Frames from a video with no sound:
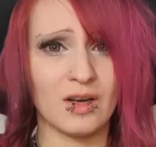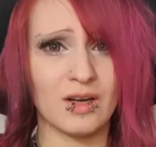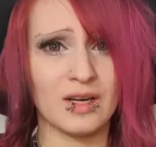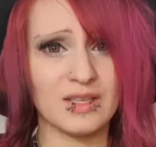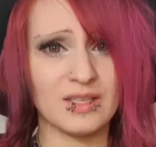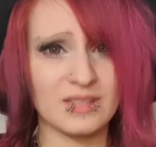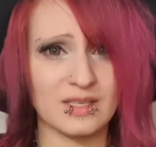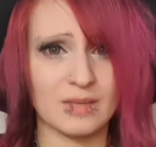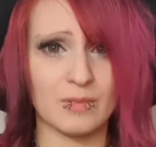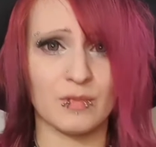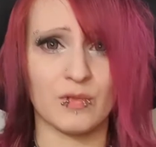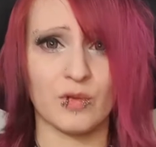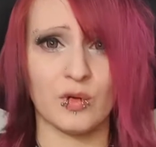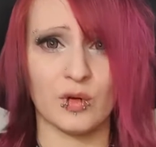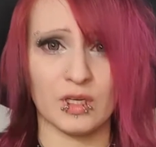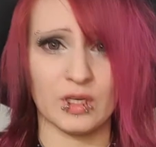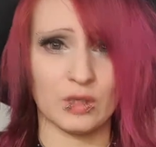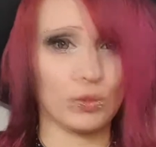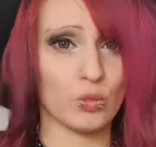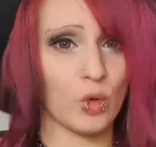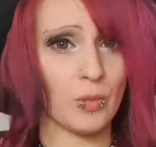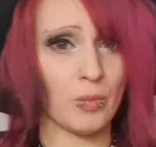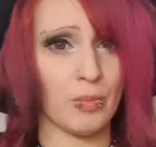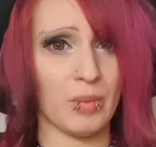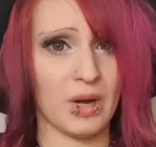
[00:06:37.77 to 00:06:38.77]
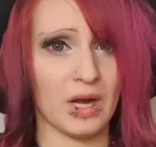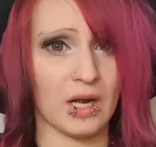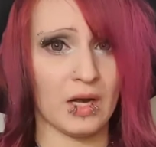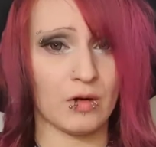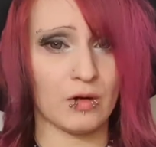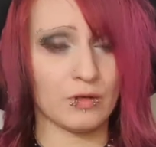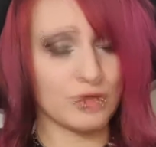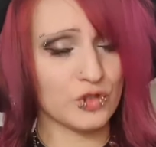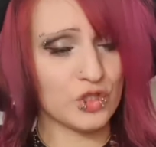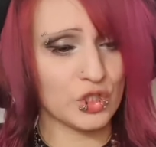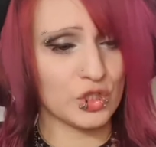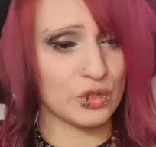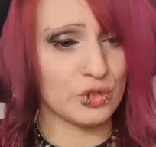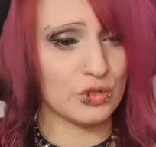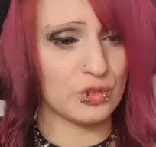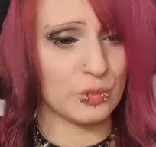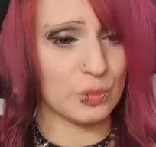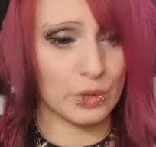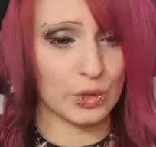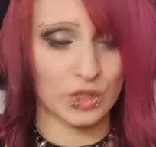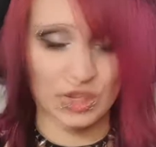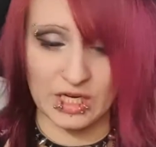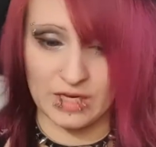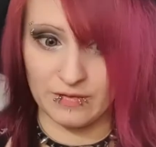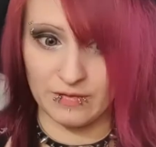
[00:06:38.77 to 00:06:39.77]
except for that one pair of shoes
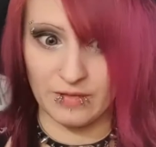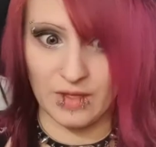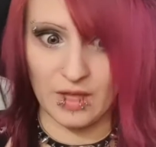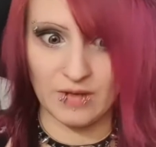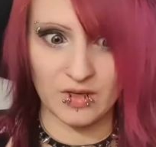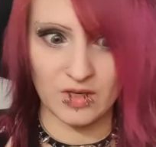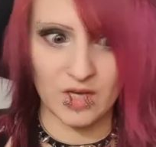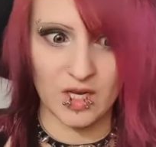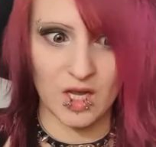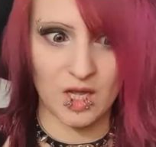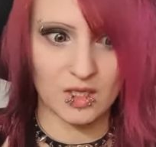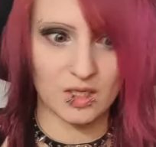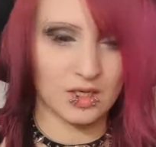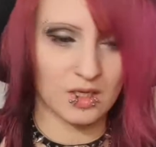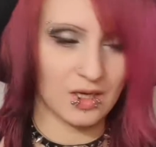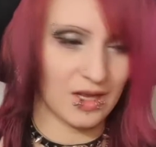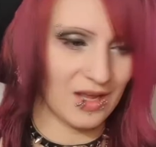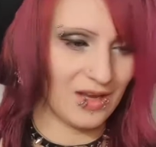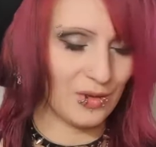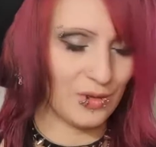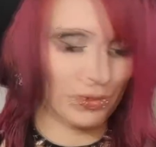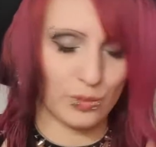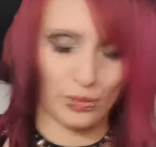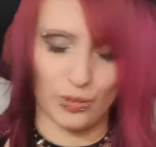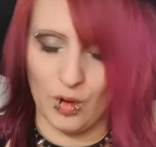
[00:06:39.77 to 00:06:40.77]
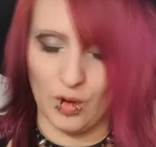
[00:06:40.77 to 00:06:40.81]
which I've never gotten and